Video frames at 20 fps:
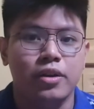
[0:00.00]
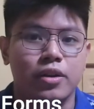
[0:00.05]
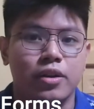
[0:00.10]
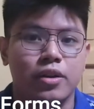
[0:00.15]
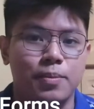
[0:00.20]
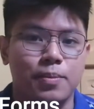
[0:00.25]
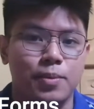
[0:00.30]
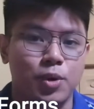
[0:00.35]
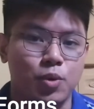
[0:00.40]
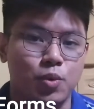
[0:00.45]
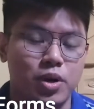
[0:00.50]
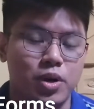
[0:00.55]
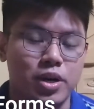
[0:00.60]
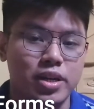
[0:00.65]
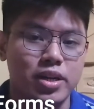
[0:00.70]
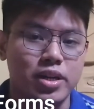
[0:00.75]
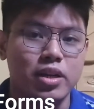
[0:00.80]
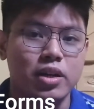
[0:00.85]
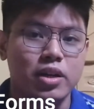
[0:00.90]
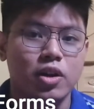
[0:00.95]
Number
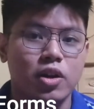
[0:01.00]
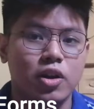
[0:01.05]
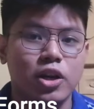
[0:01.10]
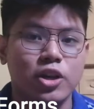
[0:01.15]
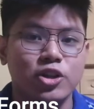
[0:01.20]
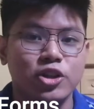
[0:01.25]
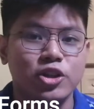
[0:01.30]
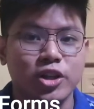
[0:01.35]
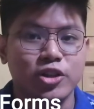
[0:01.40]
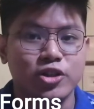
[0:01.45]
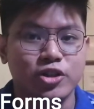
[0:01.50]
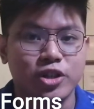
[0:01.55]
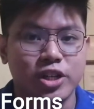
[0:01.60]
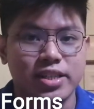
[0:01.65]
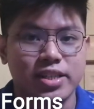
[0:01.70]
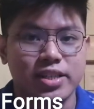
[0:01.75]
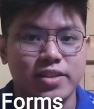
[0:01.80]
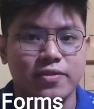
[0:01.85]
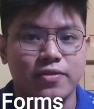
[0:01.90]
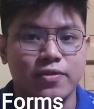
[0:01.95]
1, contract
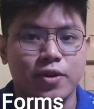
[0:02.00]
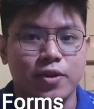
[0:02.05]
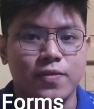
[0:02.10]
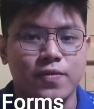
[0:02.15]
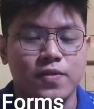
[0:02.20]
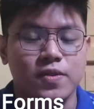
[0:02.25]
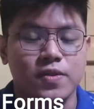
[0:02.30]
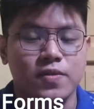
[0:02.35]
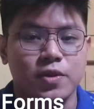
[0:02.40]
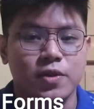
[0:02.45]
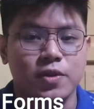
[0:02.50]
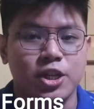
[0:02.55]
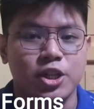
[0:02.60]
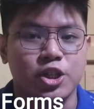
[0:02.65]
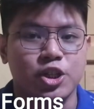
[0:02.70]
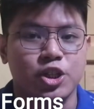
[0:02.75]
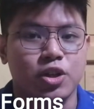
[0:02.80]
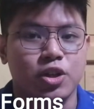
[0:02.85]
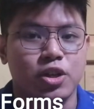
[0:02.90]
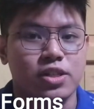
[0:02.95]
tracing forms for
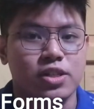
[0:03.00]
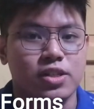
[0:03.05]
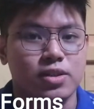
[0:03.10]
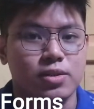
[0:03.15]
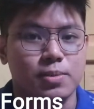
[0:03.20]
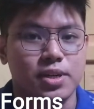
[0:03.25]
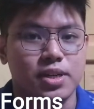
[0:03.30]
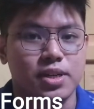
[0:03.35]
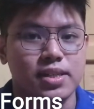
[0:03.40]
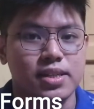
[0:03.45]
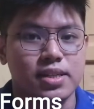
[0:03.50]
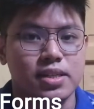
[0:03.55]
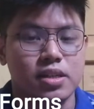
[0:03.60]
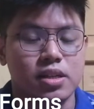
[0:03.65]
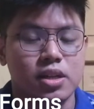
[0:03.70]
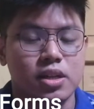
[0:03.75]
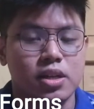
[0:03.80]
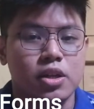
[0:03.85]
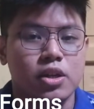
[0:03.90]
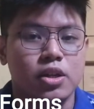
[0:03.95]
each customers.
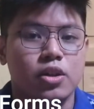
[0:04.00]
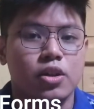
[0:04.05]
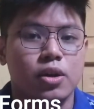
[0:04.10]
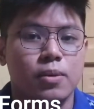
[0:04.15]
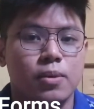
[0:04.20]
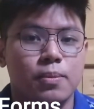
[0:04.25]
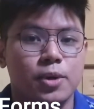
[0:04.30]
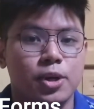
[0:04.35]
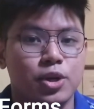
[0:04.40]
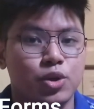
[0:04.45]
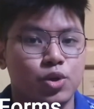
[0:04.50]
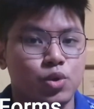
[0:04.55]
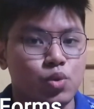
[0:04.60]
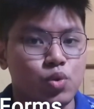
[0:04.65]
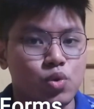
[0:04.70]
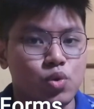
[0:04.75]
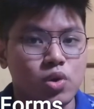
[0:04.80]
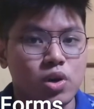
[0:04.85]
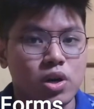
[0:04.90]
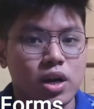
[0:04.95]
Number
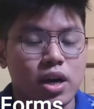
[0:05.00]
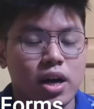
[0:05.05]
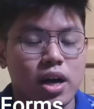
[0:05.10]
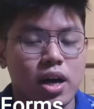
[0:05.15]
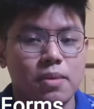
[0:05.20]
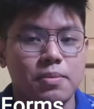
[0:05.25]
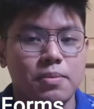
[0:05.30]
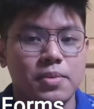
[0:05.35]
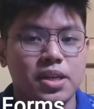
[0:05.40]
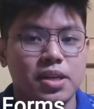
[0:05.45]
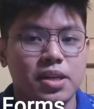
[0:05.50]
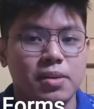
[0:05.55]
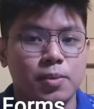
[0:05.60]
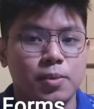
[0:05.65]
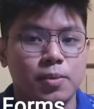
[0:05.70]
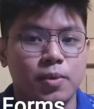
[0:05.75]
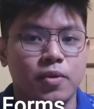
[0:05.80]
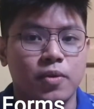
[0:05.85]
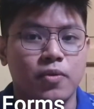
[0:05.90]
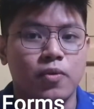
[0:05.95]
2, a
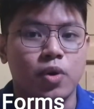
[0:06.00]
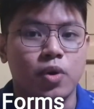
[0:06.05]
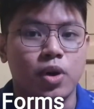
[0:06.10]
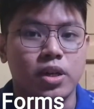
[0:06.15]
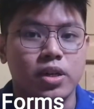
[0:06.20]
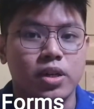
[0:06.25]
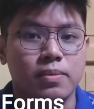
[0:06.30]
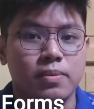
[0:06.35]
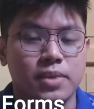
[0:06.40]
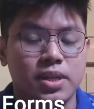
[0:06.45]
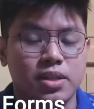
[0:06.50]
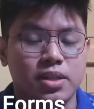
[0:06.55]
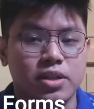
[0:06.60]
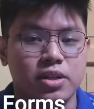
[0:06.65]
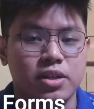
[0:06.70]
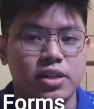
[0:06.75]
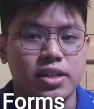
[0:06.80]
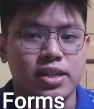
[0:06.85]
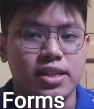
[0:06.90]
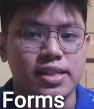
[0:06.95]
minimum of 1
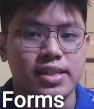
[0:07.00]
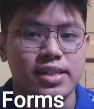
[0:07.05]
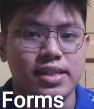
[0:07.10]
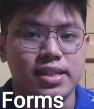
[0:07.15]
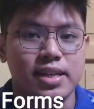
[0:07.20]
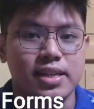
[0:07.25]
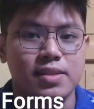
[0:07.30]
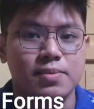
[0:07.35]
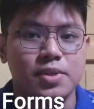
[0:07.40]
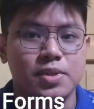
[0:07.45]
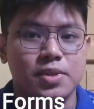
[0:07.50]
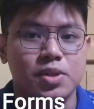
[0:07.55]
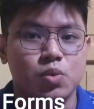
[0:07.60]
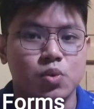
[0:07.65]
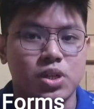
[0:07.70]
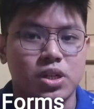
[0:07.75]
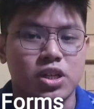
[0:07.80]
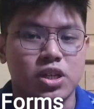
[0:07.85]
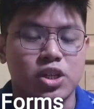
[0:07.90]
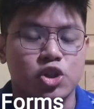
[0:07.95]
meter distance
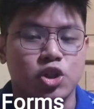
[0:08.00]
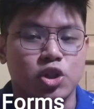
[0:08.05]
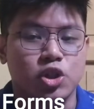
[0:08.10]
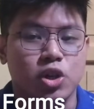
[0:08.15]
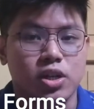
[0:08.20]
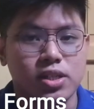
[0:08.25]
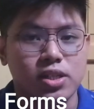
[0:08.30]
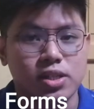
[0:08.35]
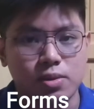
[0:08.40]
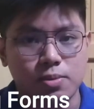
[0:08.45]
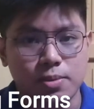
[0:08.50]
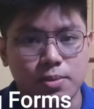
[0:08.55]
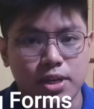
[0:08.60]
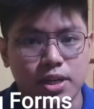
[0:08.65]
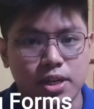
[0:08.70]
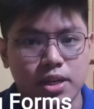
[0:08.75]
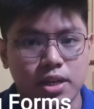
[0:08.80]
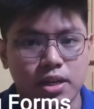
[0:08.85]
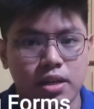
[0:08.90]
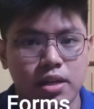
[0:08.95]
between each
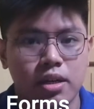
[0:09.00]
customer.